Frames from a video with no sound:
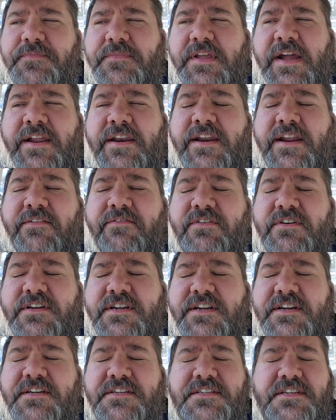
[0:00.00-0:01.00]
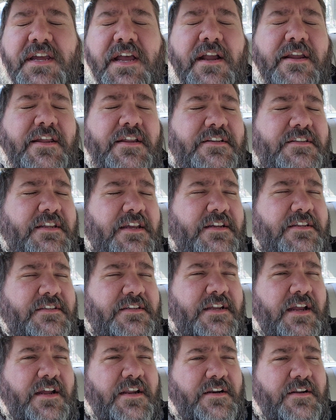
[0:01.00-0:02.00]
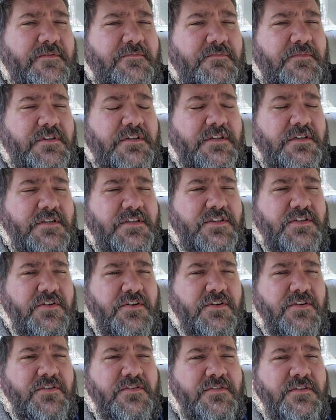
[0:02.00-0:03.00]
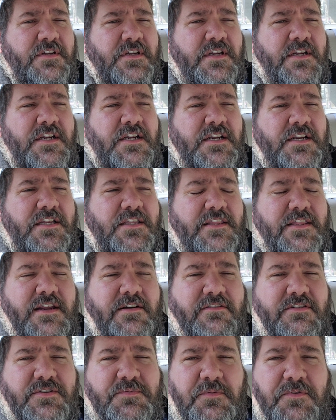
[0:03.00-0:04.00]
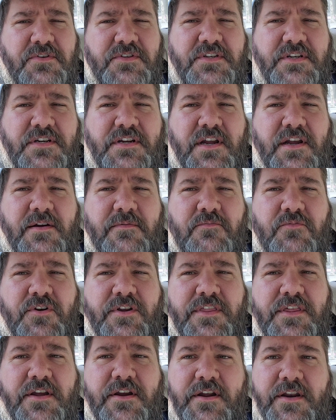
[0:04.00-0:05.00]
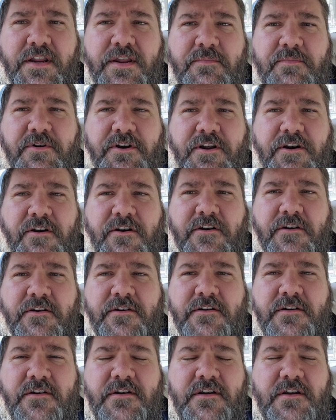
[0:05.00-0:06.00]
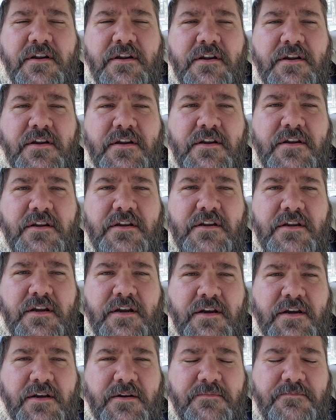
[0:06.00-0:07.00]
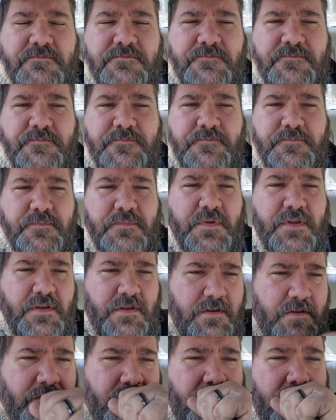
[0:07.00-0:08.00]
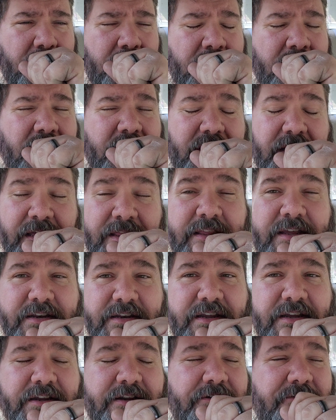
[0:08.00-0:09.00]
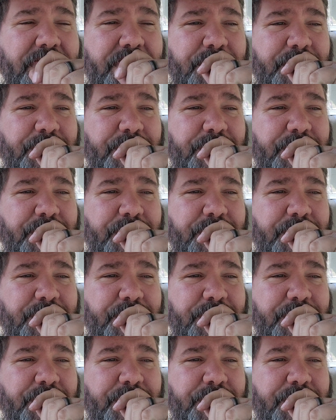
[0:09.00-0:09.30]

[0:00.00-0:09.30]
I never did a soggy test on them. So they were supposed to come with honey butter. And they did.